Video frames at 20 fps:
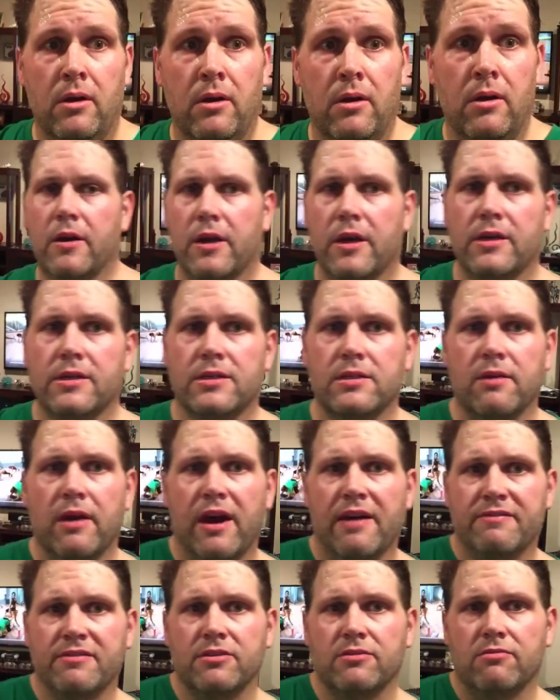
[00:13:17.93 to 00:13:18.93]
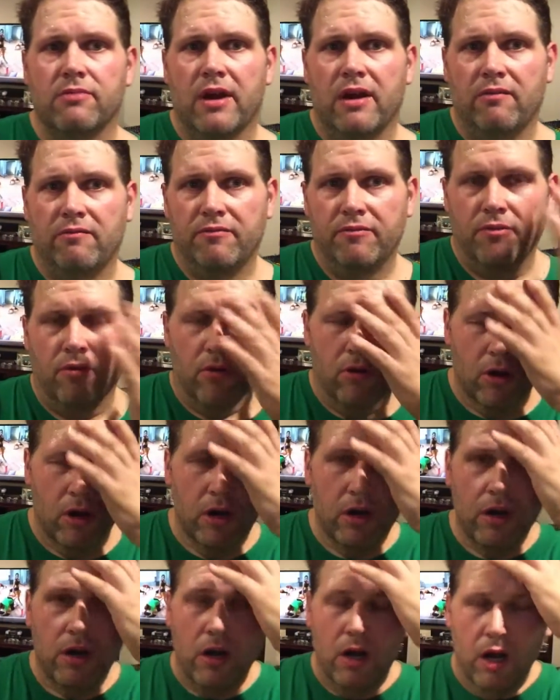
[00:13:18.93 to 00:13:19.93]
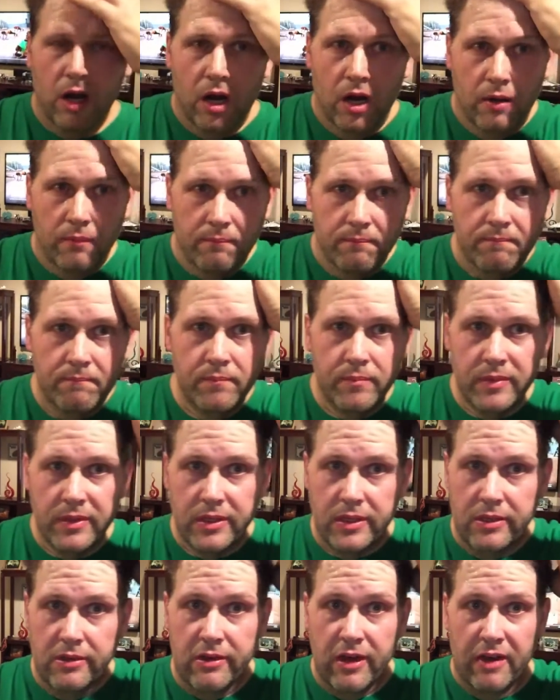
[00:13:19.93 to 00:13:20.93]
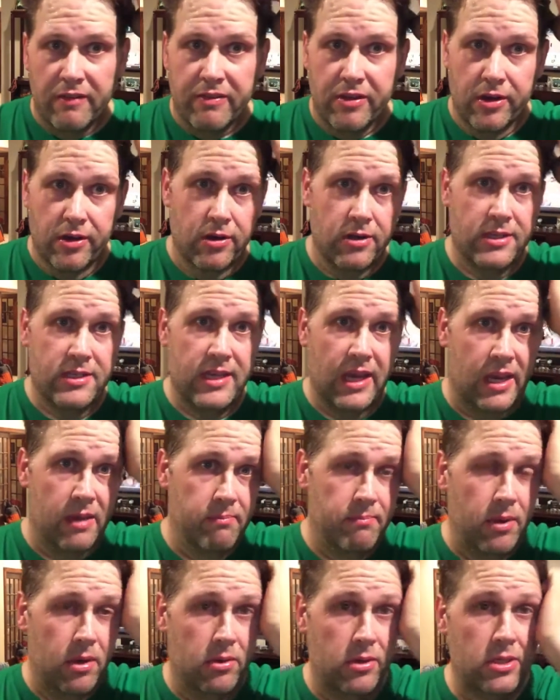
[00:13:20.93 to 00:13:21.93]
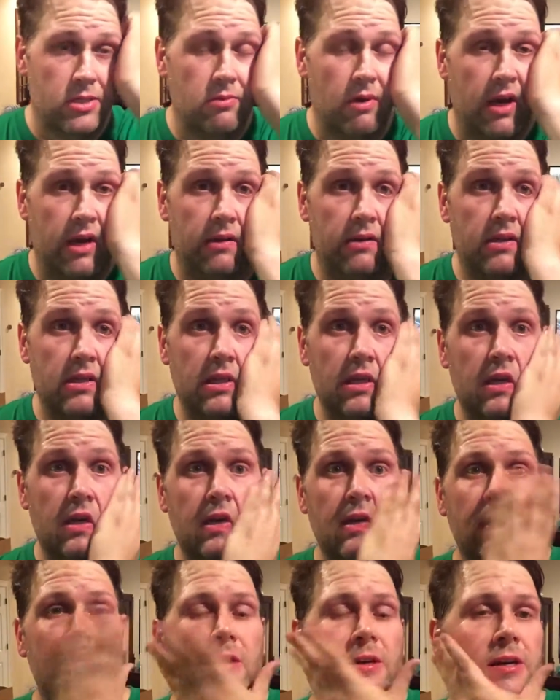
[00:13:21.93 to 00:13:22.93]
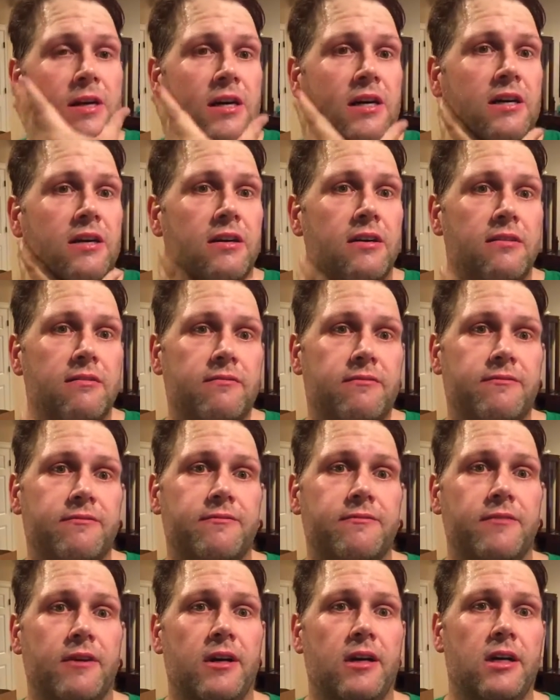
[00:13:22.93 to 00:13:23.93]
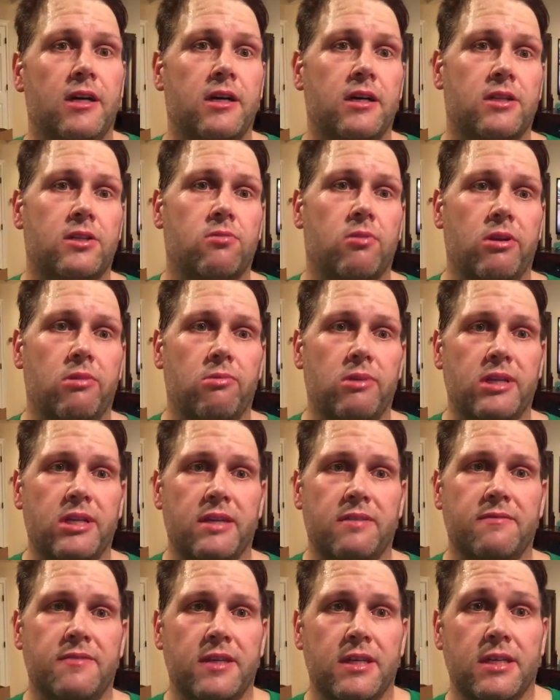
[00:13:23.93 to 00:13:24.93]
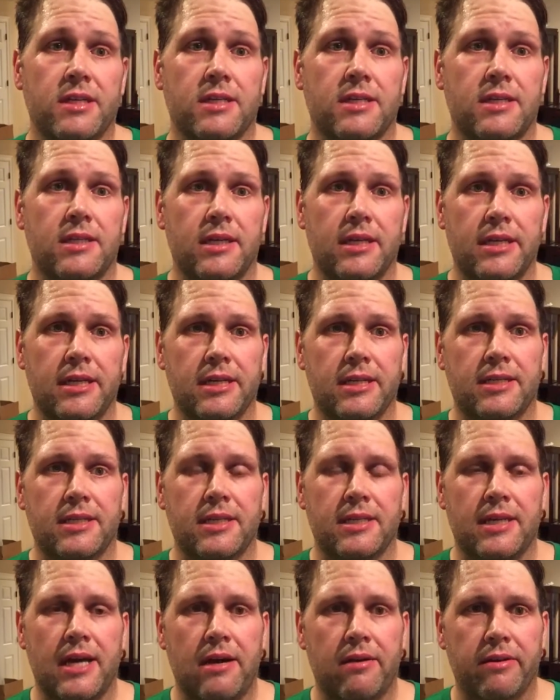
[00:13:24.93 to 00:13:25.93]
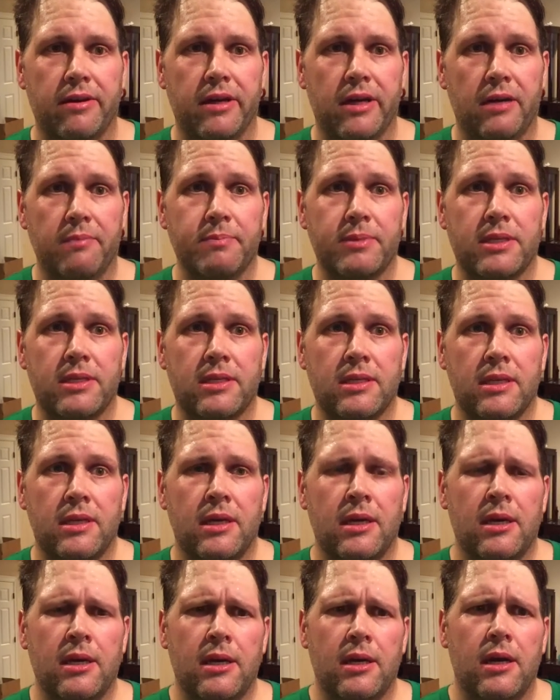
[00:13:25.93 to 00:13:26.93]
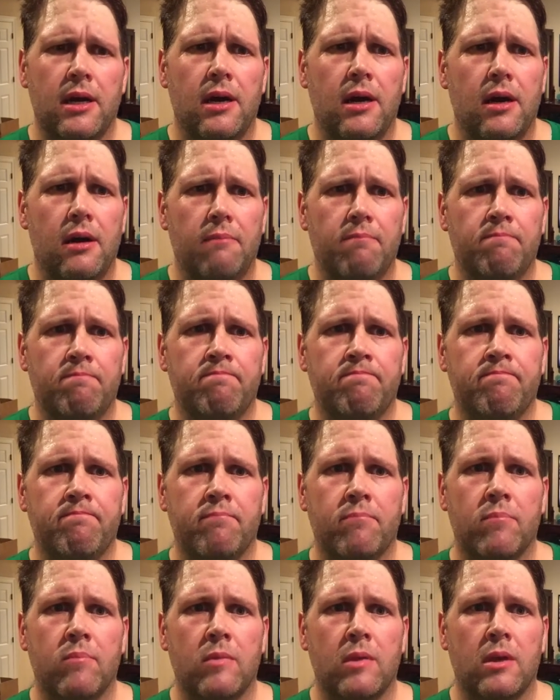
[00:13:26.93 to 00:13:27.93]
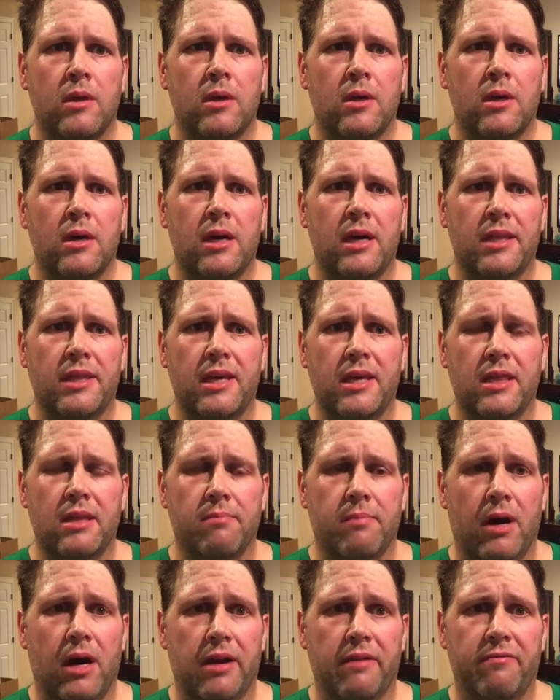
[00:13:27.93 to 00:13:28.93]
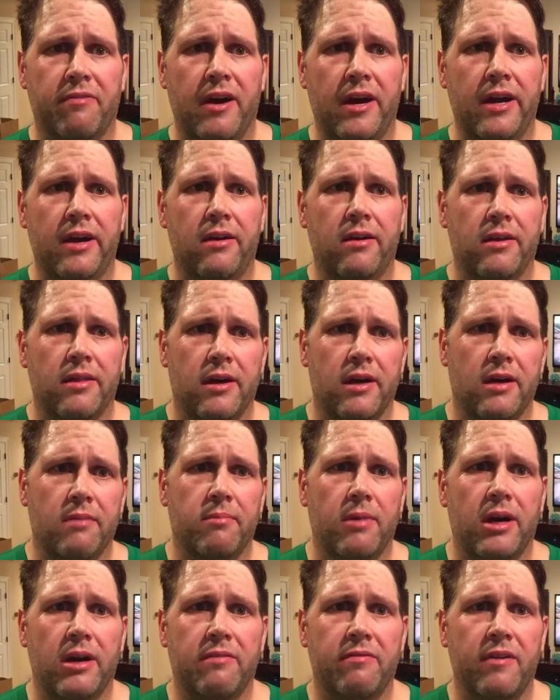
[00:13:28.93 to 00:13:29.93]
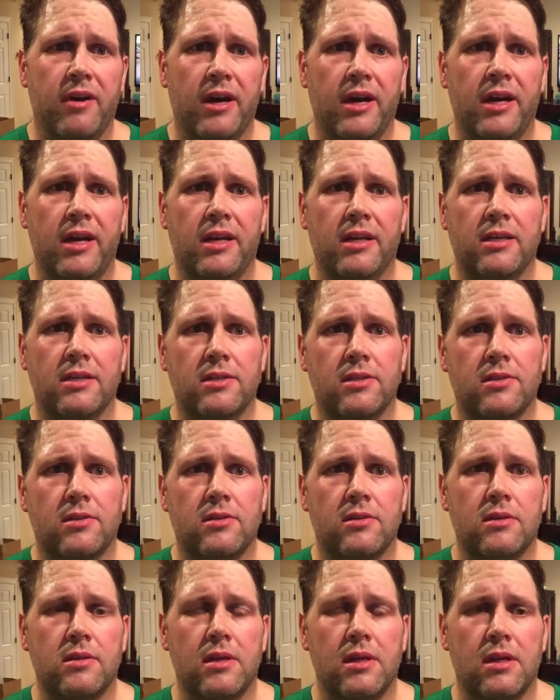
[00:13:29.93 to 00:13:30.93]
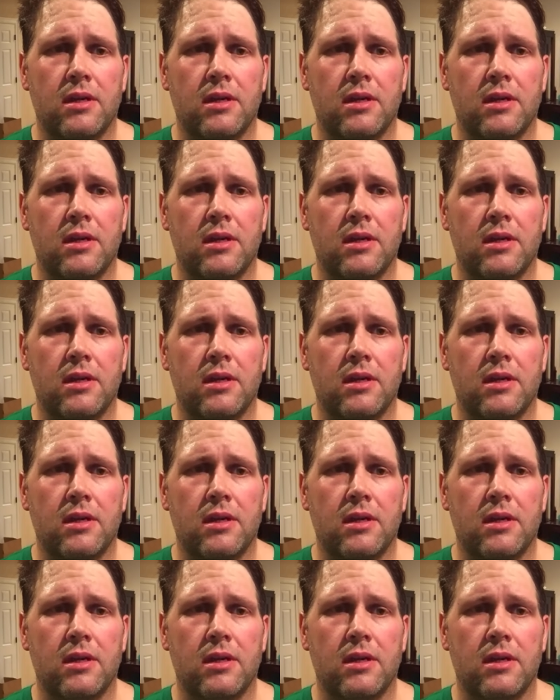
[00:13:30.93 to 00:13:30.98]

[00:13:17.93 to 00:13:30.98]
Okay, so after round 4, you have your second bonus round of 21 Day Fix, and it's the down and ups. I think the modifier and the unmodified is